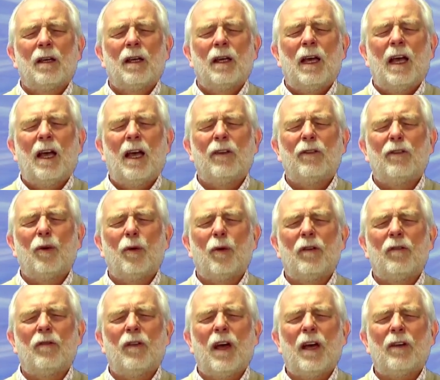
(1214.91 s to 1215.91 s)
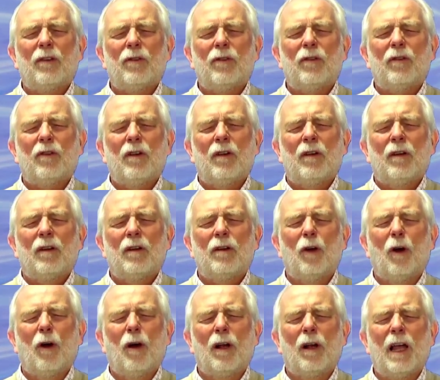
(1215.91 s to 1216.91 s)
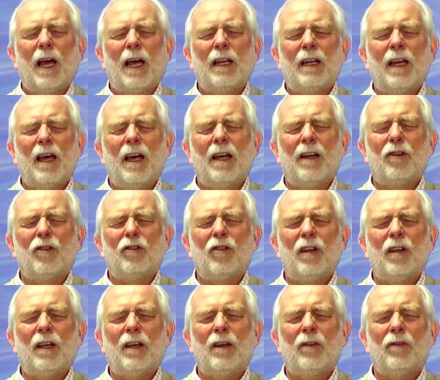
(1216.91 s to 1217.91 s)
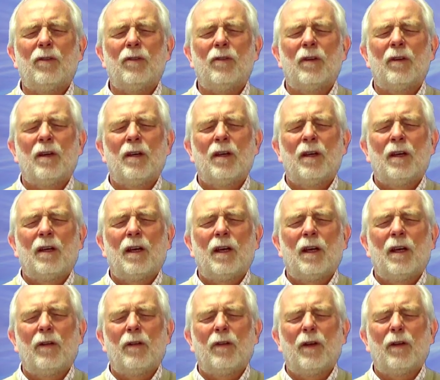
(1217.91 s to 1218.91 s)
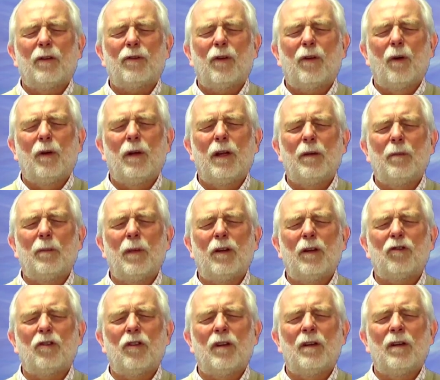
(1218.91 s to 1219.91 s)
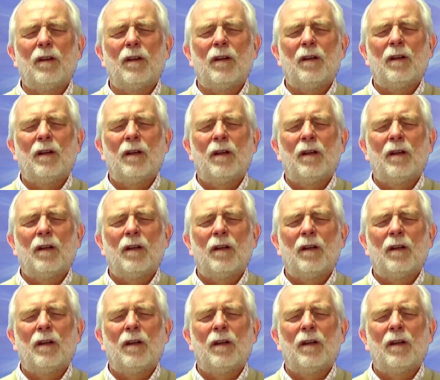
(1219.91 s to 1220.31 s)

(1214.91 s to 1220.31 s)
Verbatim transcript: As you invest your light energies in this holy mission,